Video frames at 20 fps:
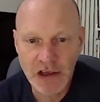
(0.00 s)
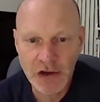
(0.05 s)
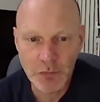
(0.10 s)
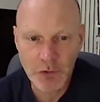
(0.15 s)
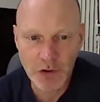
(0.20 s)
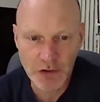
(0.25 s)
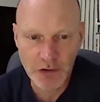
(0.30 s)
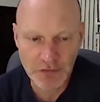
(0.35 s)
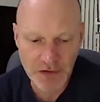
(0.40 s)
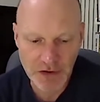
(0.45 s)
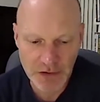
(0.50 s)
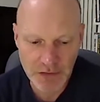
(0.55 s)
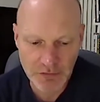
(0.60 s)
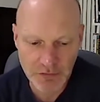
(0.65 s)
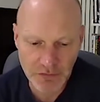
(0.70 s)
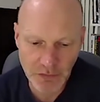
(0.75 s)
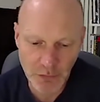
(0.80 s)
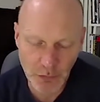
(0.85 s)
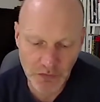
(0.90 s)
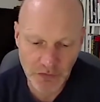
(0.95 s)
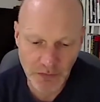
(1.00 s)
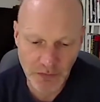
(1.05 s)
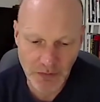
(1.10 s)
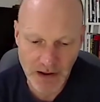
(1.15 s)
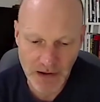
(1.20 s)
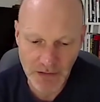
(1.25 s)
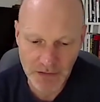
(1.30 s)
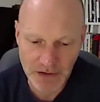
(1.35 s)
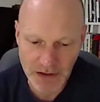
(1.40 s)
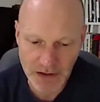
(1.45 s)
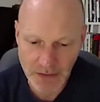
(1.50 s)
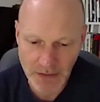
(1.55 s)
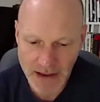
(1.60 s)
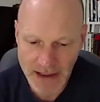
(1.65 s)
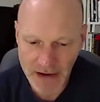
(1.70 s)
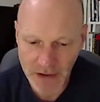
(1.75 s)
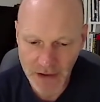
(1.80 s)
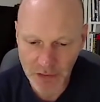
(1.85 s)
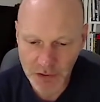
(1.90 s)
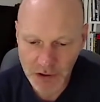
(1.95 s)
where I've kind of taught about
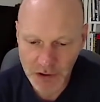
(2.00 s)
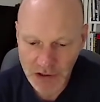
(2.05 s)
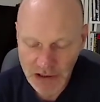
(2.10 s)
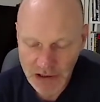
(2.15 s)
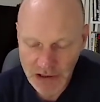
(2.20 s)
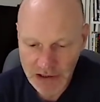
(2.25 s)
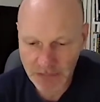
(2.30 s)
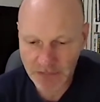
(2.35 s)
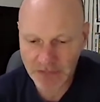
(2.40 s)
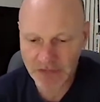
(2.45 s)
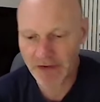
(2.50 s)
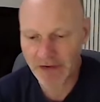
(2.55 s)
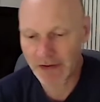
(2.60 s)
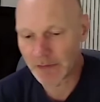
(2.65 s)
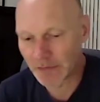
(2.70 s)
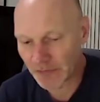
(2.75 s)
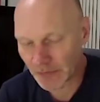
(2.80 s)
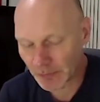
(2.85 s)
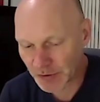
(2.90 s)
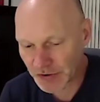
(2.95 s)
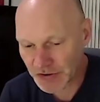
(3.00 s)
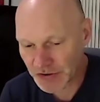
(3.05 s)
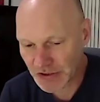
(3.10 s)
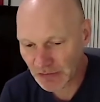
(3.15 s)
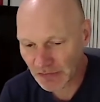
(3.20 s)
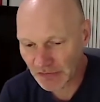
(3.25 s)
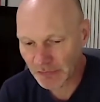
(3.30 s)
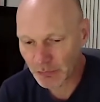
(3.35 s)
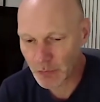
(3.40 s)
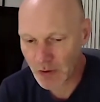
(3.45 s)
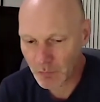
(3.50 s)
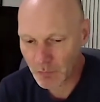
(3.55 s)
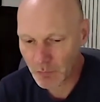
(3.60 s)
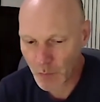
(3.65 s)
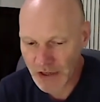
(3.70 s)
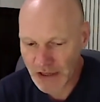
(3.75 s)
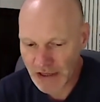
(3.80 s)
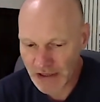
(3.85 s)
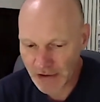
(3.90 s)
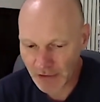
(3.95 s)
how sounds are produced one
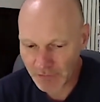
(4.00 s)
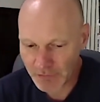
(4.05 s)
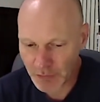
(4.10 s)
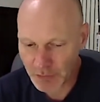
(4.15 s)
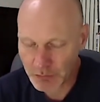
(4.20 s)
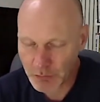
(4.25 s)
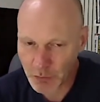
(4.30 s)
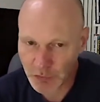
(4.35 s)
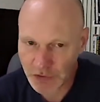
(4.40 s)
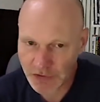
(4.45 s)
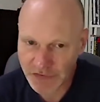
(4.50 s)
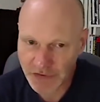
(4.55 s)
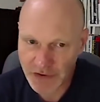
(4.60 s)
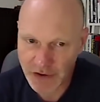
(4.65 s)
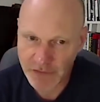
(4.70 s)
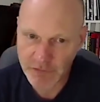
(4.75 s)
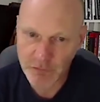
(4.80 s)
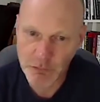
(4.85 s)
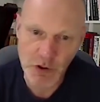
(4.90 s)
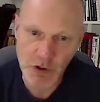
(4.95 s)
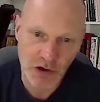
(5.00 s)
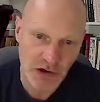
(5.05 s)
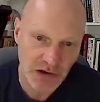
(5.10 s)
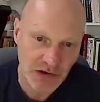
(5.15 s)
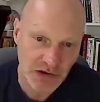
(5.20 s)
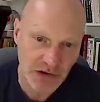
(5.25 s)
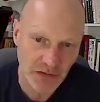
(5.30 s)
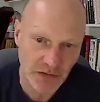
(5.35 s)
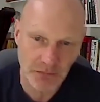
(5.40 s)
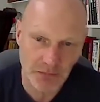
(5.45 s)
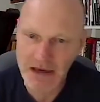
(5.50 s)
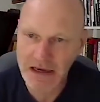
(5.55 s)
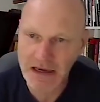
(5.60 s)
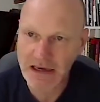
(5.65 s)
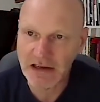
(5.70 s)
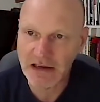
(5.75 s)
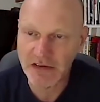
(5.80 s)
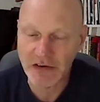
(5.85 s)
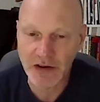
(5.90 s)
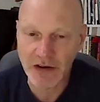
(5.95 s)
week. I've gone more into kind of words and
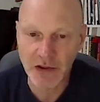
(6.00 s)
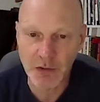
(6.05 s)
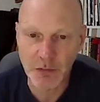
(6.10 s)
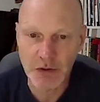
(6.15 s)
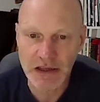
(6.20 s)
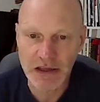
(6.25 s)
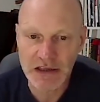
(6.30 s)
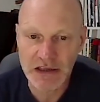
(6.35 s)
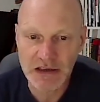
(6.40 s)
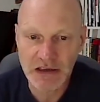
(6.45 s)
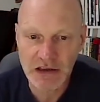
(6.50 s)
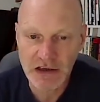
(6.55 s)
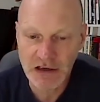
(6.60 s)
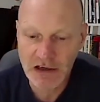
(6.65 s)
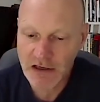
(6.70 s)
meanings another week.